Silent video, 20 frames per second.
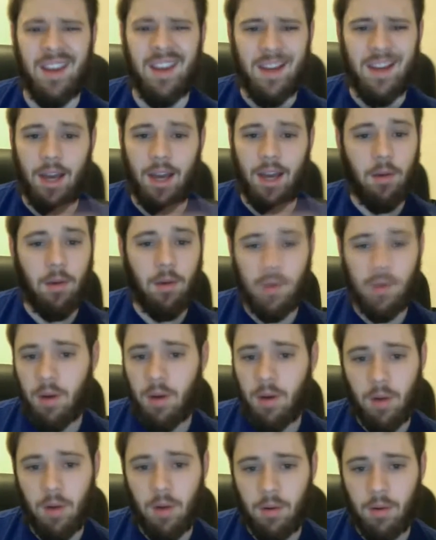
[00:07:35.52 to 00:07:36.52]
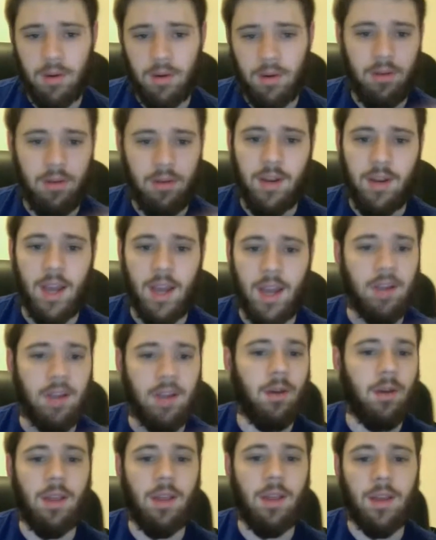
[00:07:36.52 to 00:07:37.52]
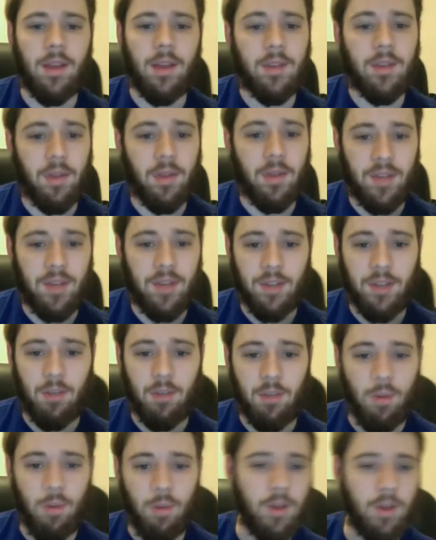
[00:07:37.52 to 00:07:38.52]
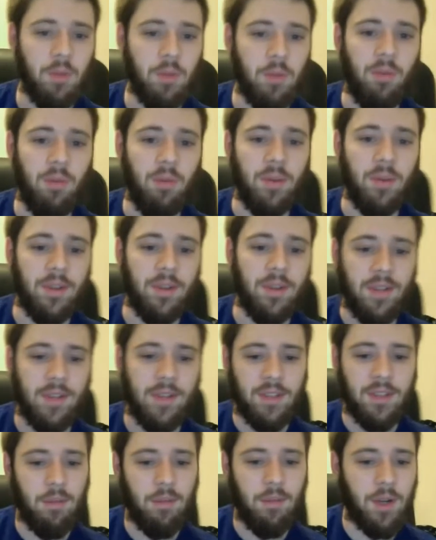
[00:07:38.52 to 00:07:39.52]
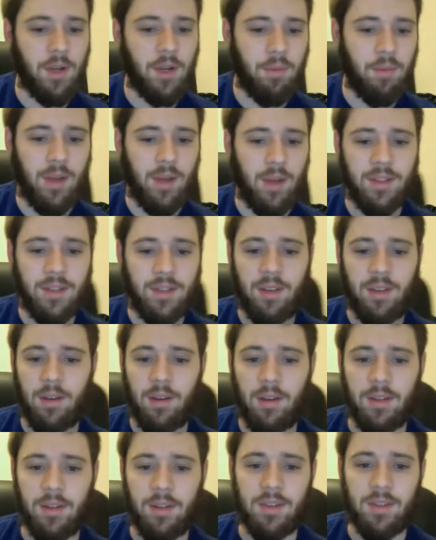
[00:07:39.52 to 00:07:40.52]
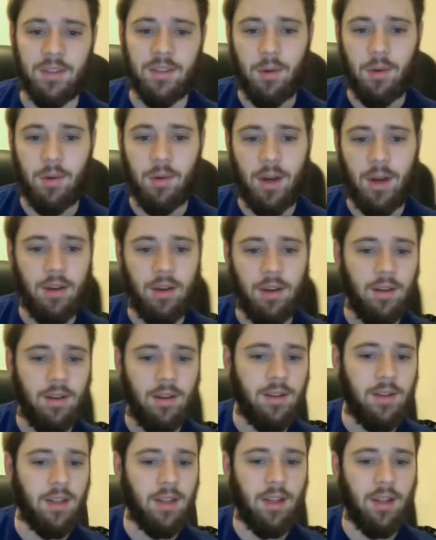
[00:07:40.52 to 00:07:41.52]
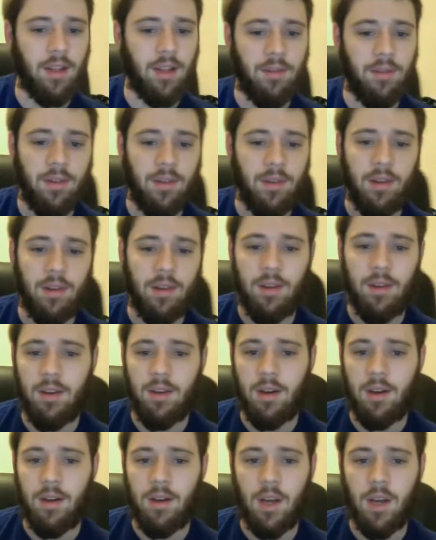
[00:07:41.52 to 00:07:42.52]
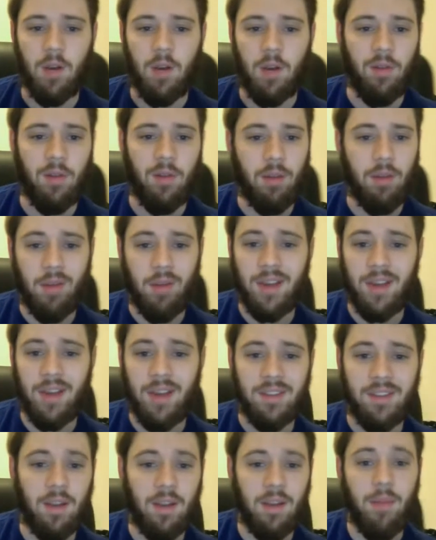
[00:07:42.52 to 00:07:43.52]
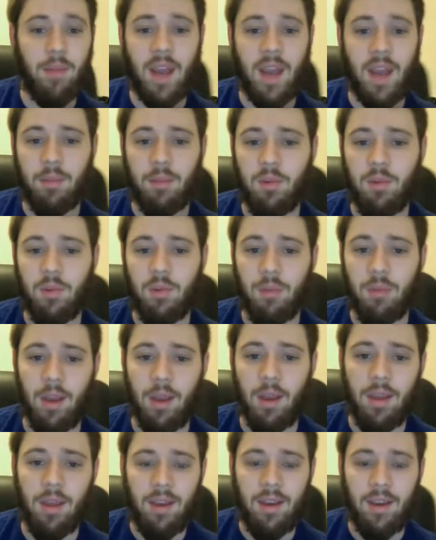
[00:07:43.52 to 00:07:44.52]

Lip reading: I don't really know what I want to do today. I could do anything. So I'll test all my major movements. I'll test a bench press, I'll test a squat, a deadlift, an overhead press, and a back movement.